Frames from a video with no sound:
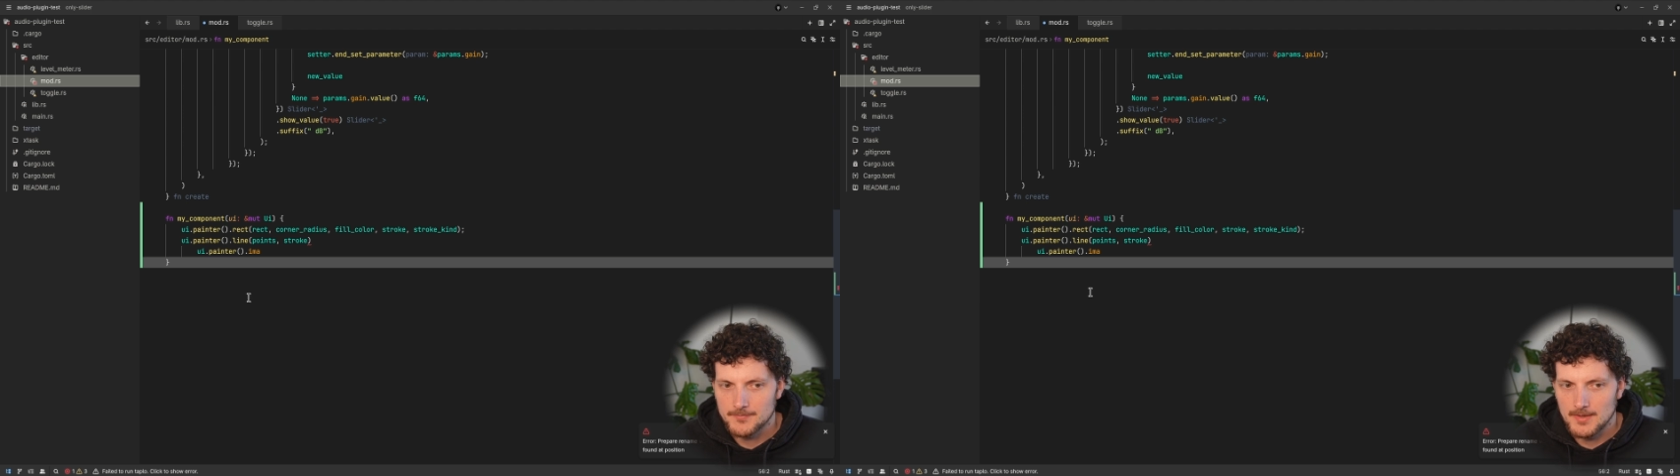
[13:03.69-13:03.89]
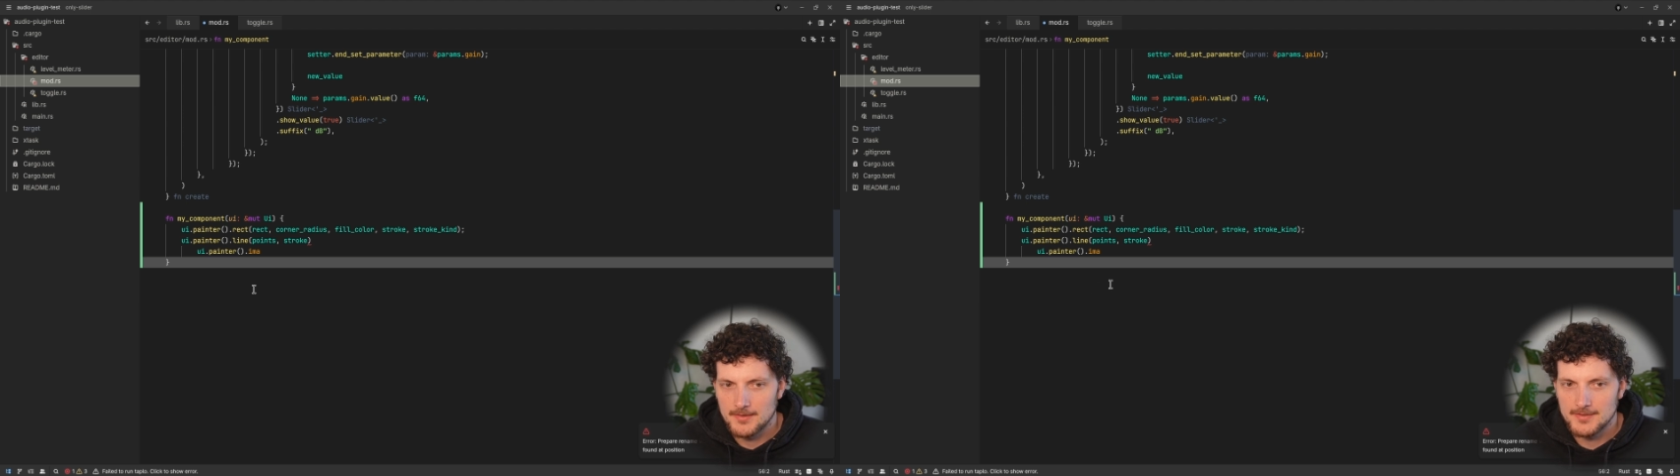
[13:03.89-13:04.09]

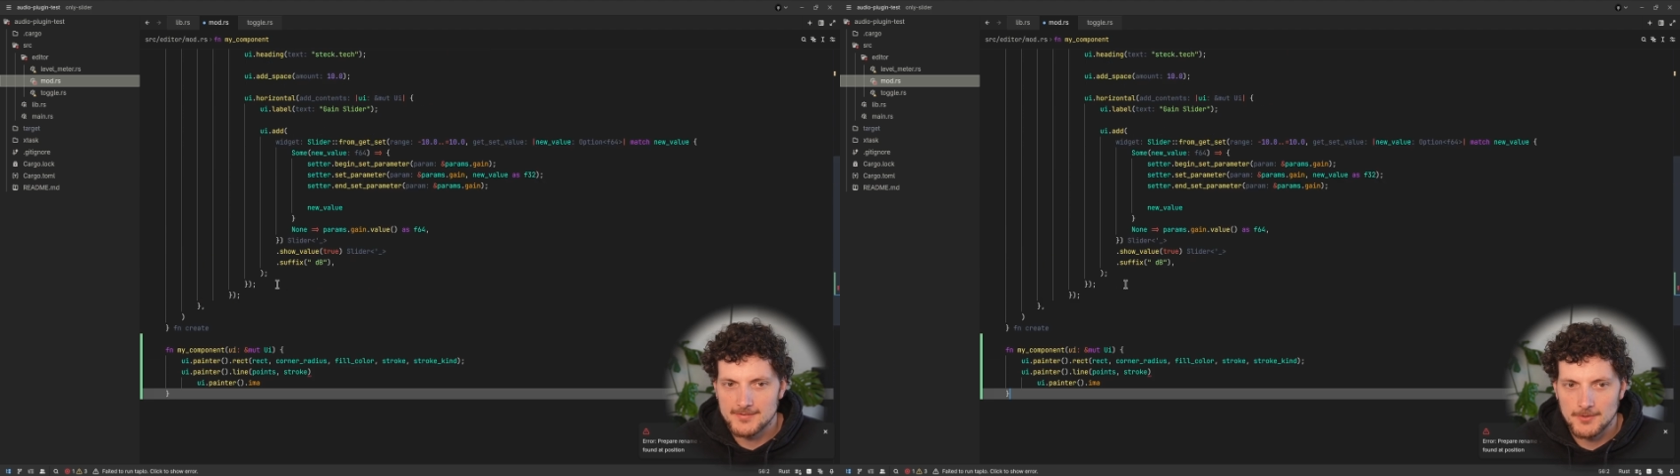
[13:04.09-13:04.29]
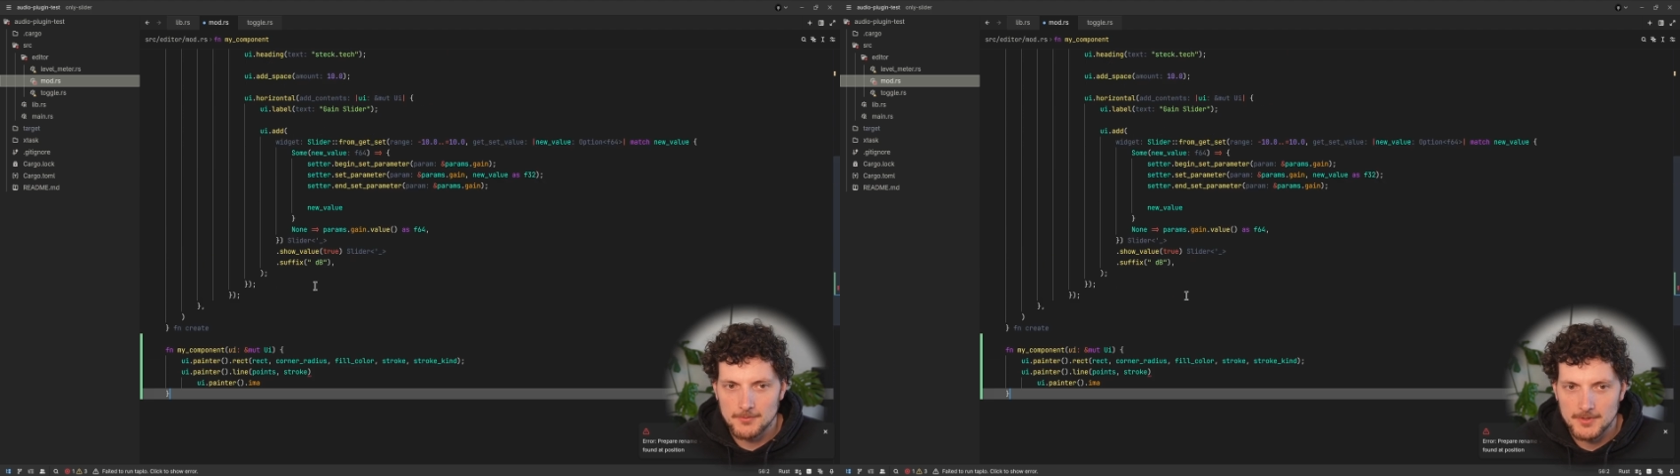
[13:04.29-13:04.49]
and
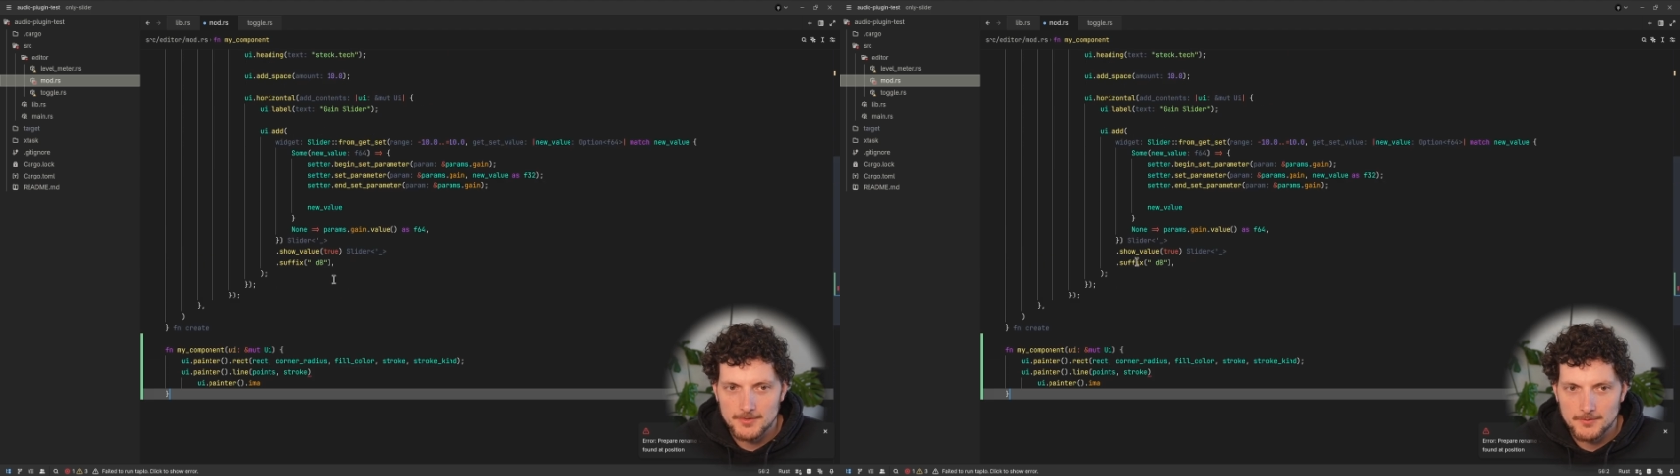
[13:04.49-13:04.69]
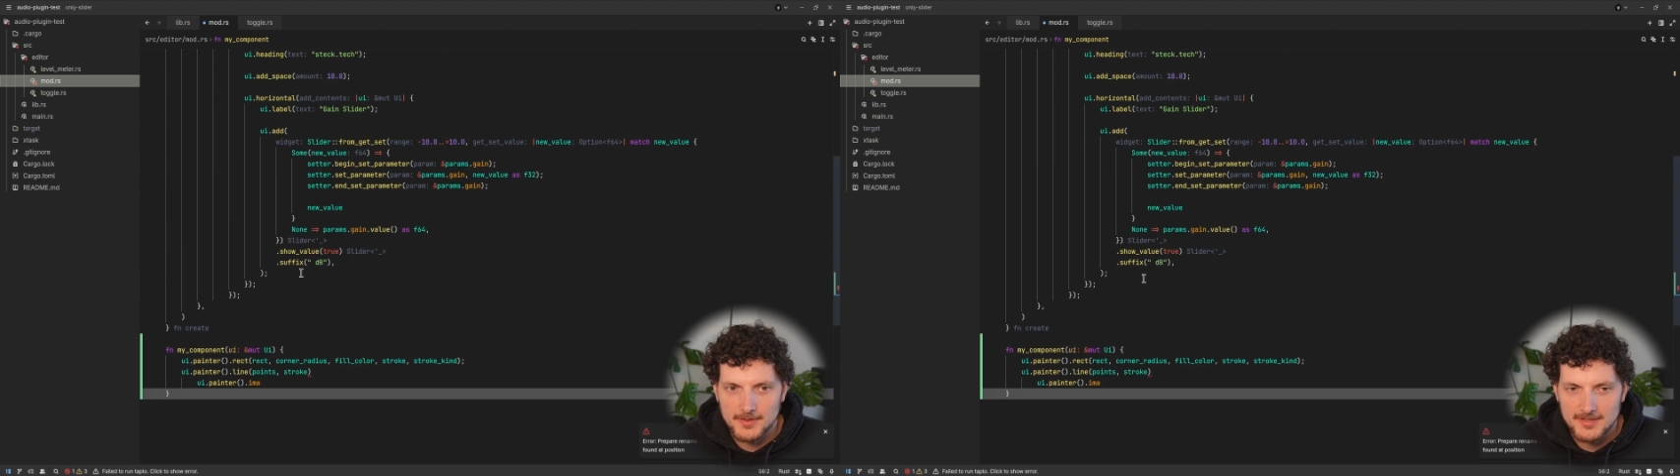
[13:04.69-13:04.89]
that's all
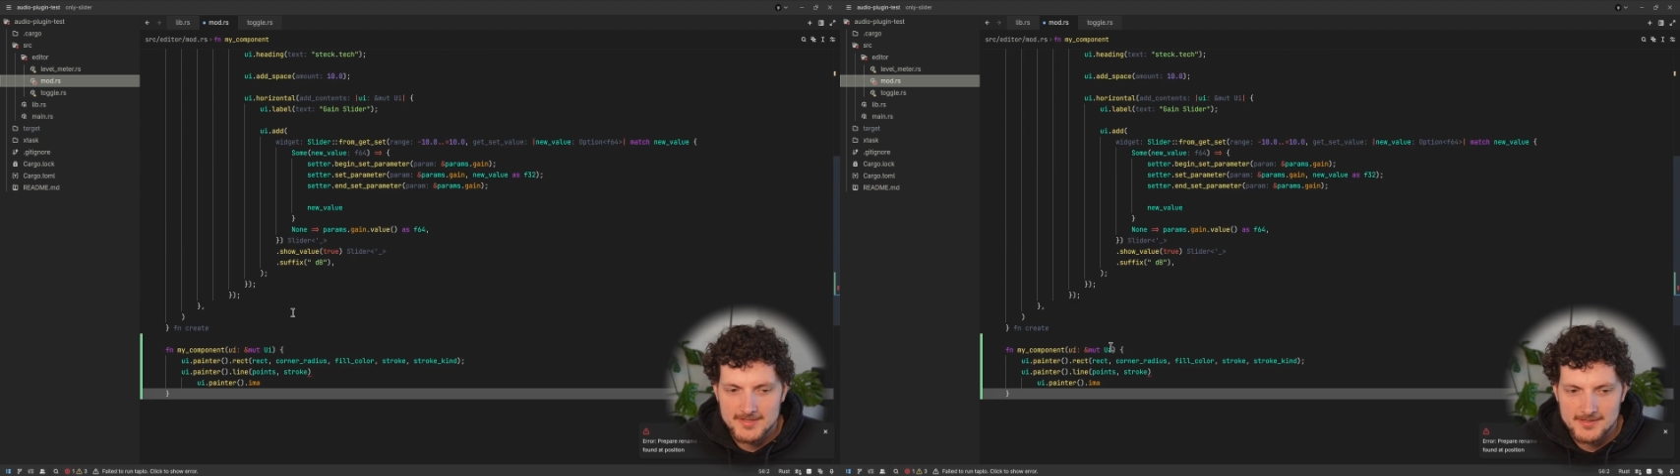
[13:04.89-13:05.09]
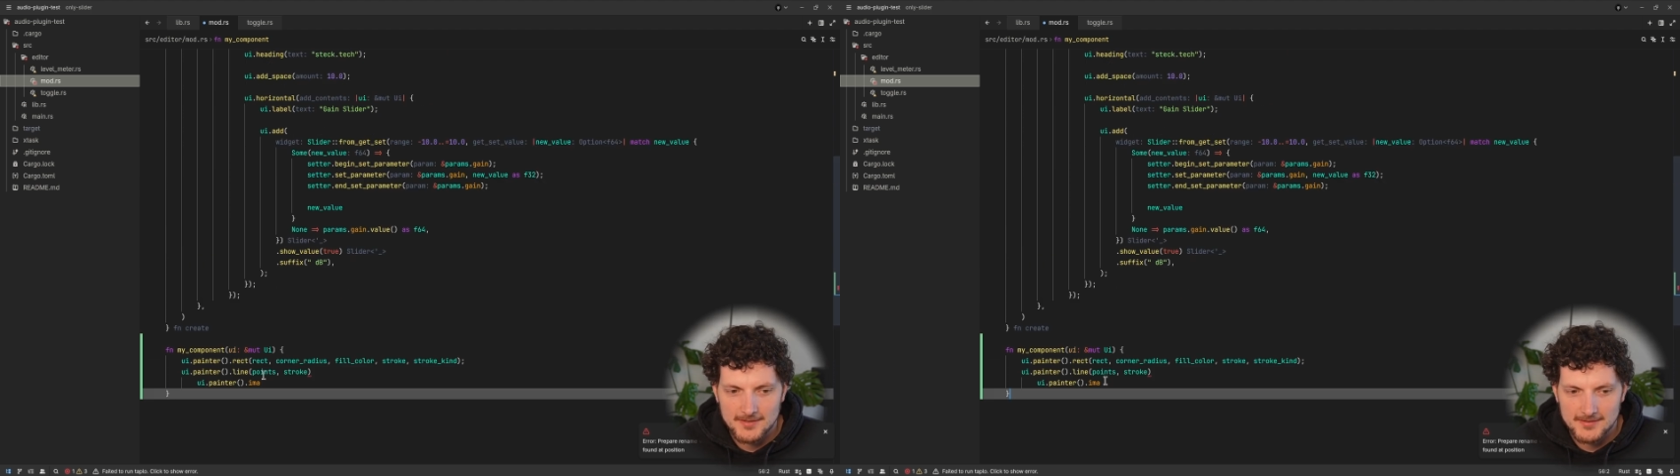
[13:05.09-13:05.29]
we
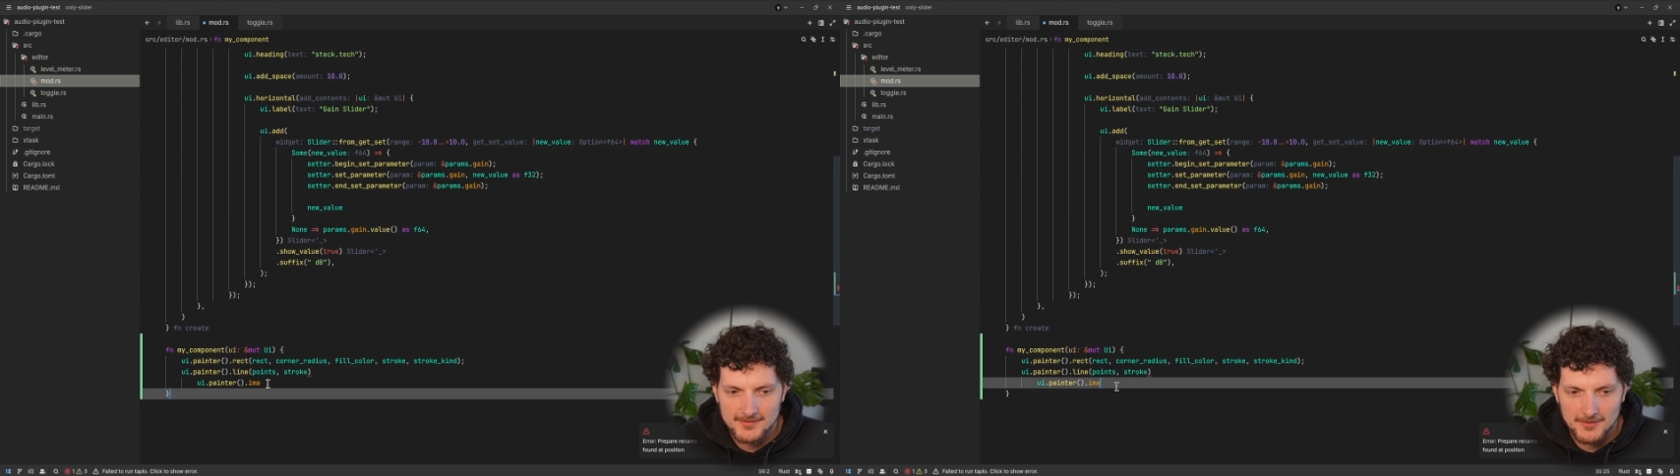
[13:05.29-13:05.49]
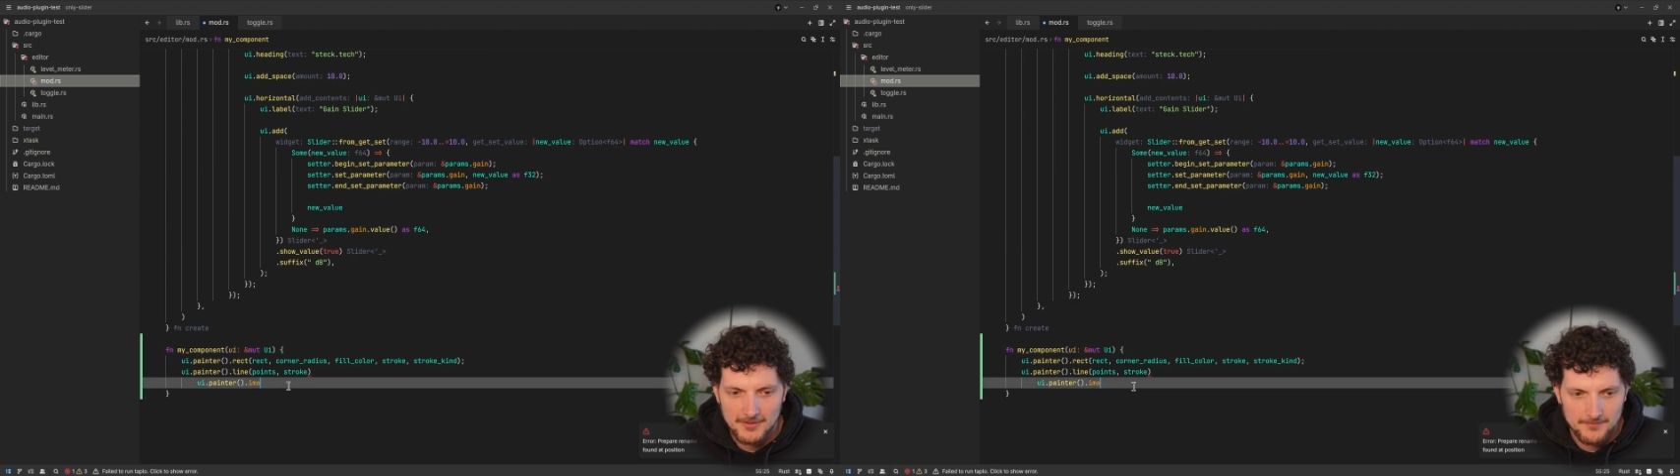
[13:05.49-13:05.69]
need. Yeah.
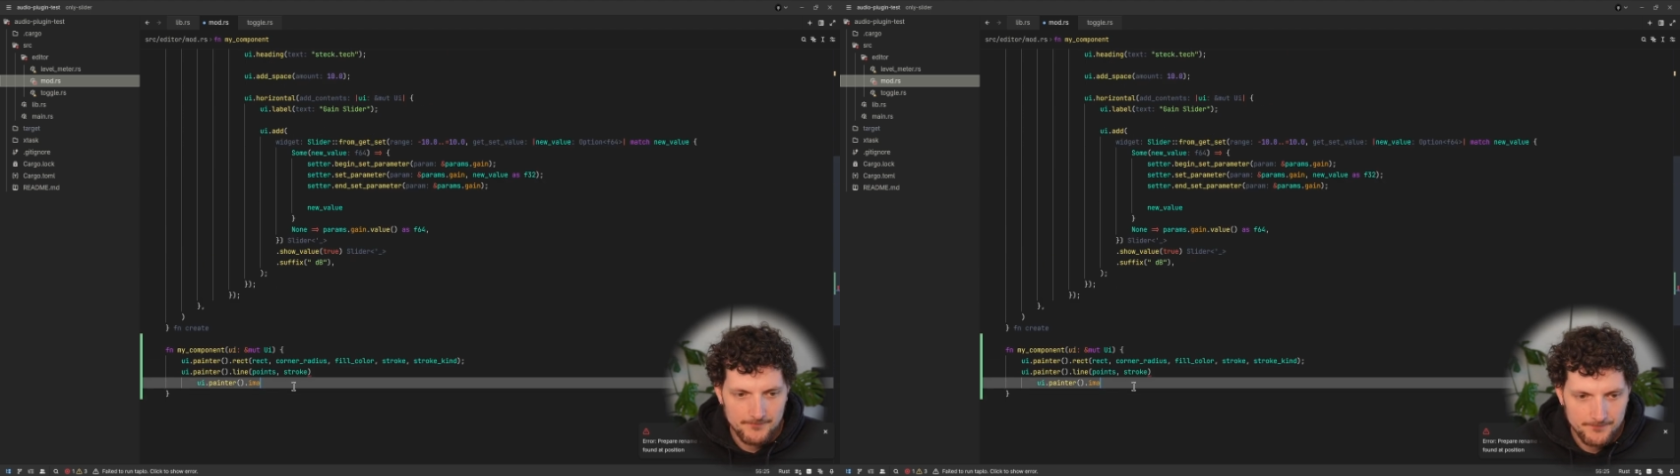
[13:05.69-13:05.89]
So